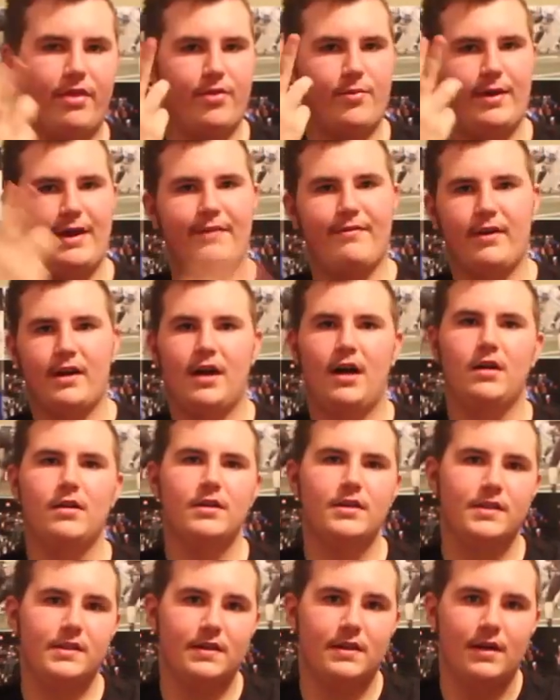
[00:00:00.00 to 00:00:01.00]
three different
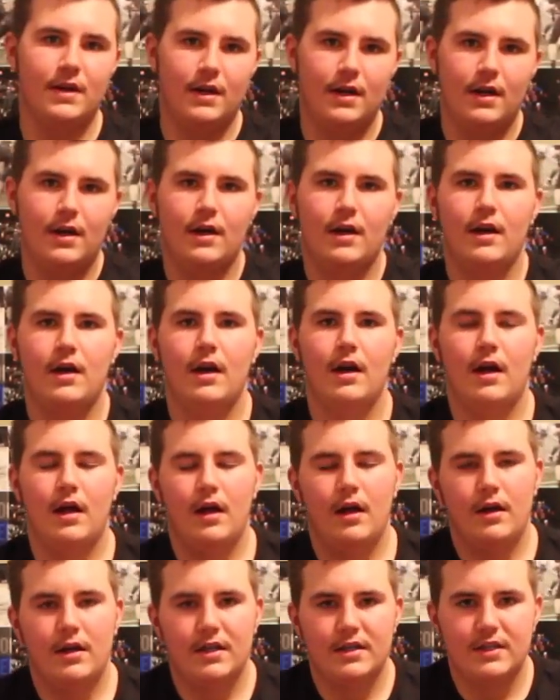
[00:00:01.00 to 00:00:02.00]
colors.
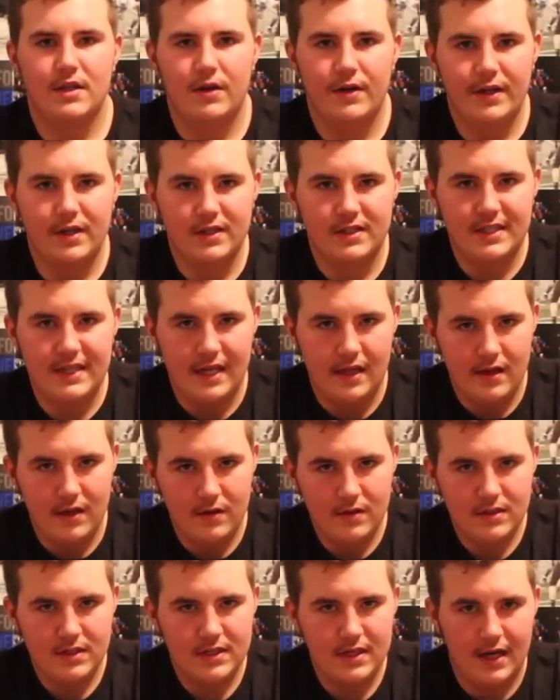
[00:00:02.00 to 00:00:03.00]
So you'll see
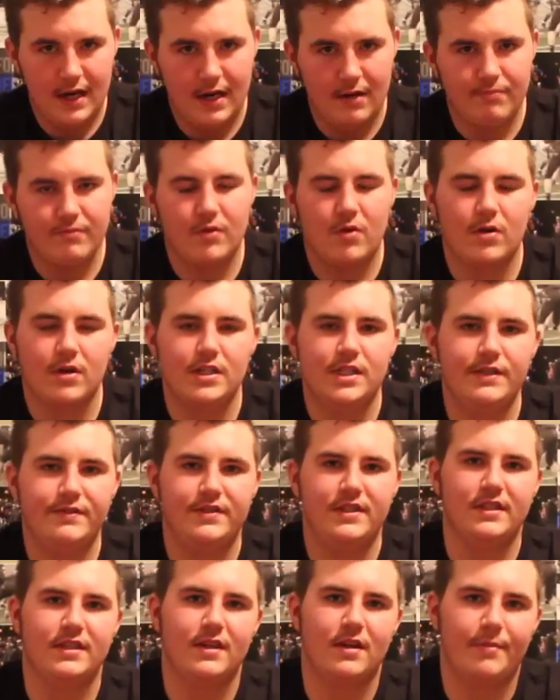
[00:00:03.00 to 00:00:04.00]
those. Of course,
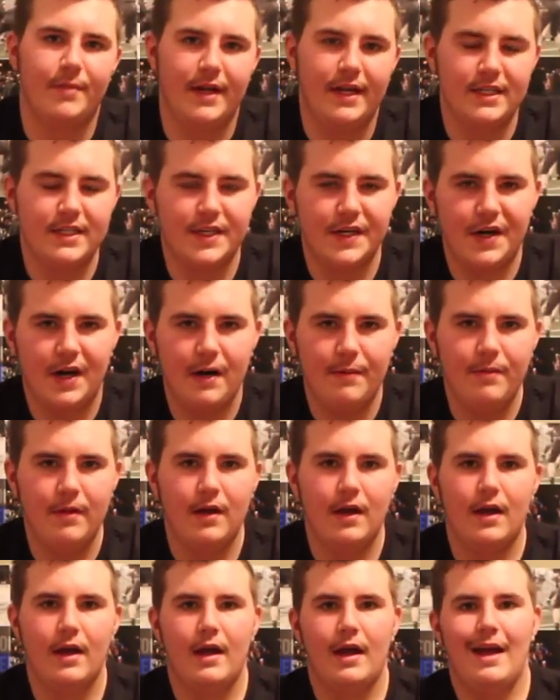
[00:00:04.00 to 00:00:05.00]
you've seen it on my Instagram.
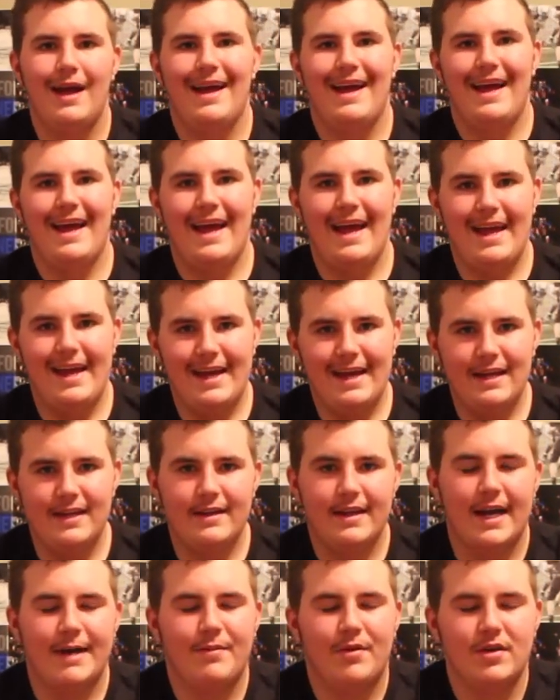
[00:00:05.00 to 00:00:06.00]

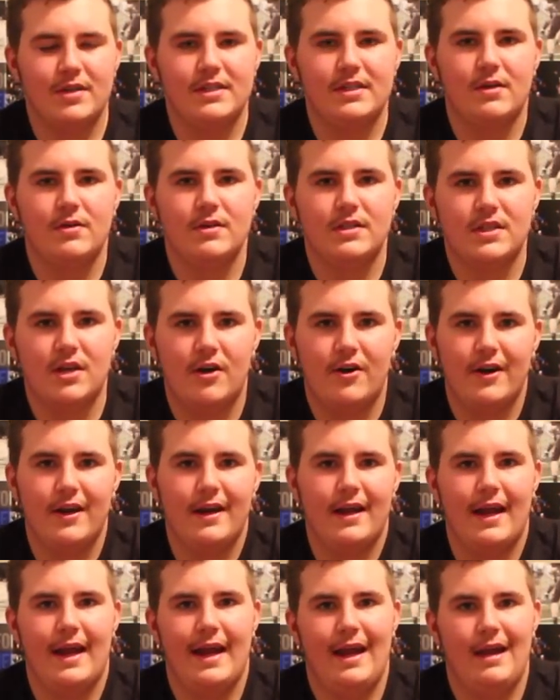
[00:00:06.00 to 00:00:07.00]
And I'm also
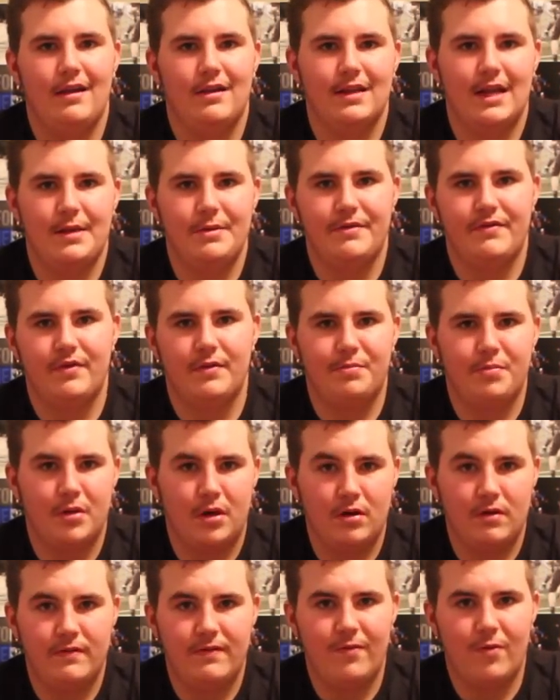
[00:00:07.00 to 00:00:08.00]
starting a Lyman
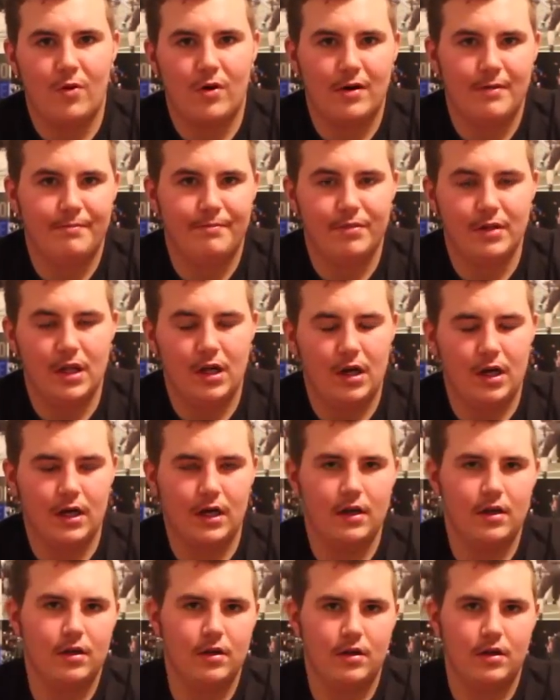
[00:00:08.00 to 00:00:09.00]
Football forum
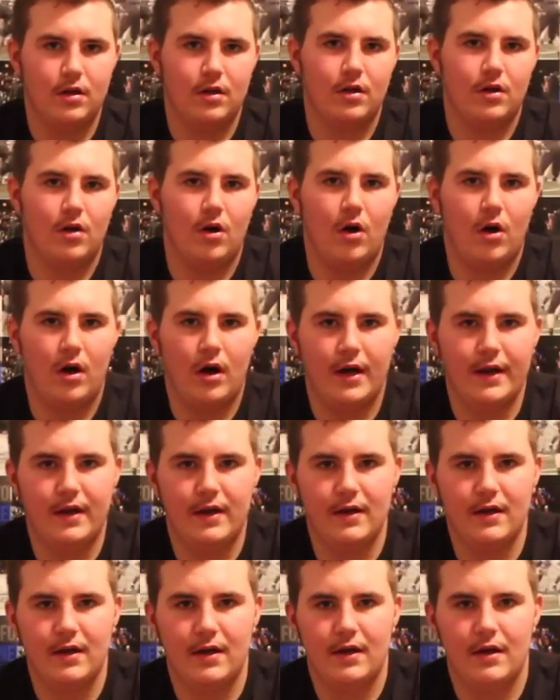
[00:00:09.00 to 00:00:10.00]
blog
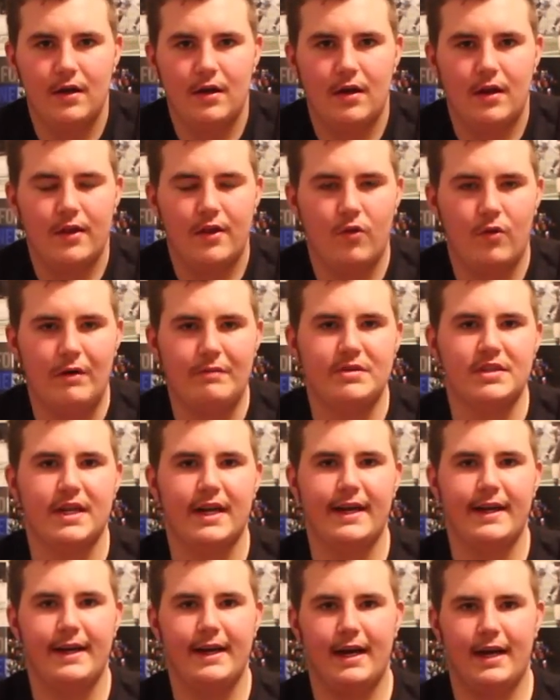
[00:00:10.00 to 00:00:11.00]
on the
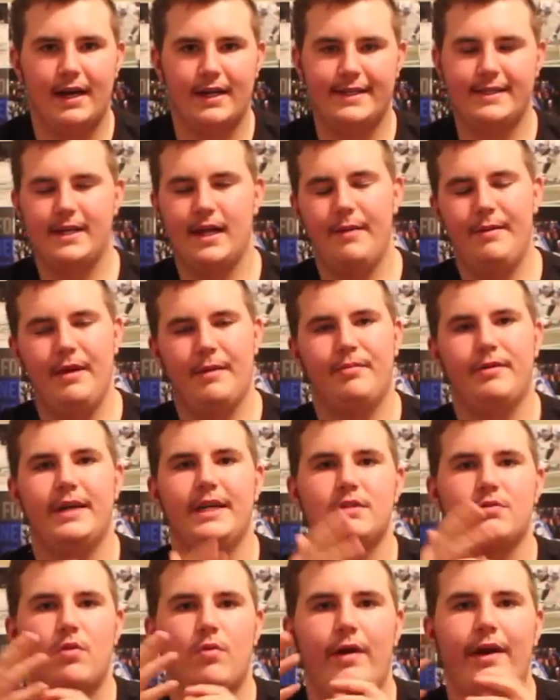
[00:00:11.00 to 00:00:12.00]
website. It's going to be a
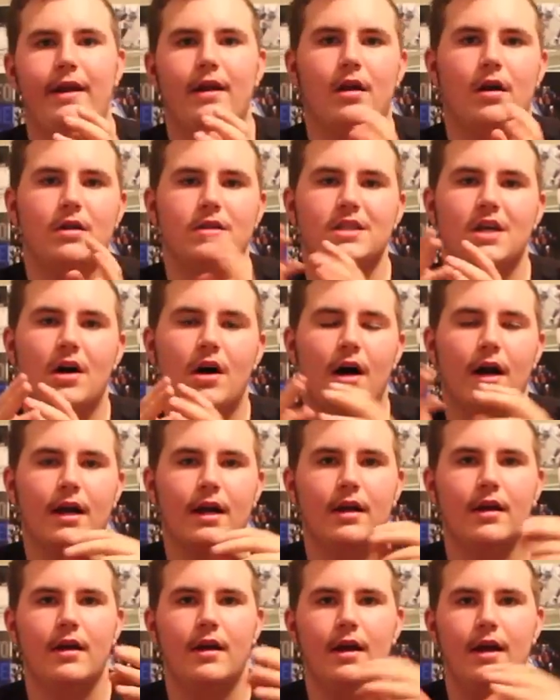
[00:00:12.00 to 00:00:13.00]
place where we can all
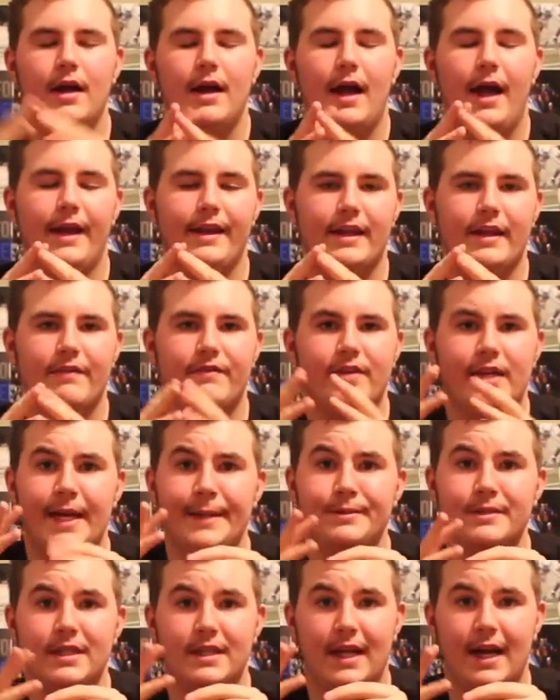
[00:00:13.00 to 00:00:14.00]
talk and give
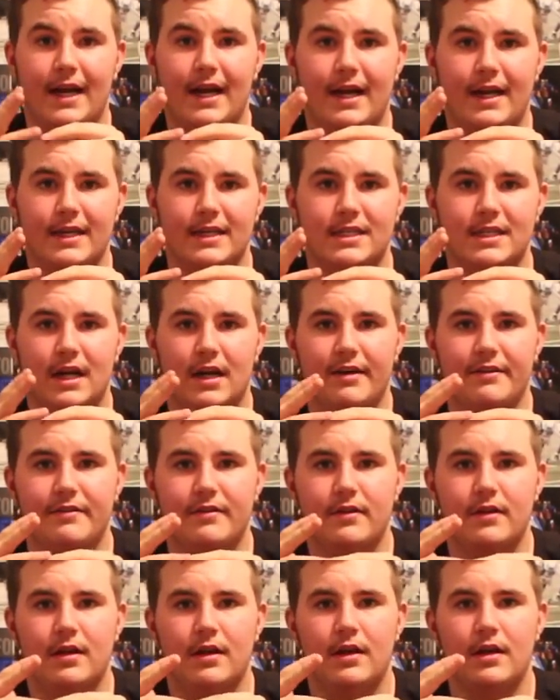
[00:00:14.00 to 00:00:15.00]
tips and that kind of
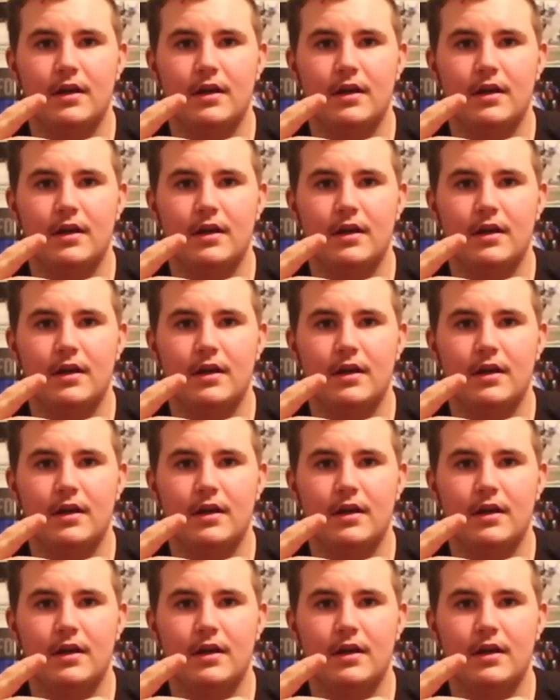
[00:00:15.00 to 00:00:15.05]
stuff.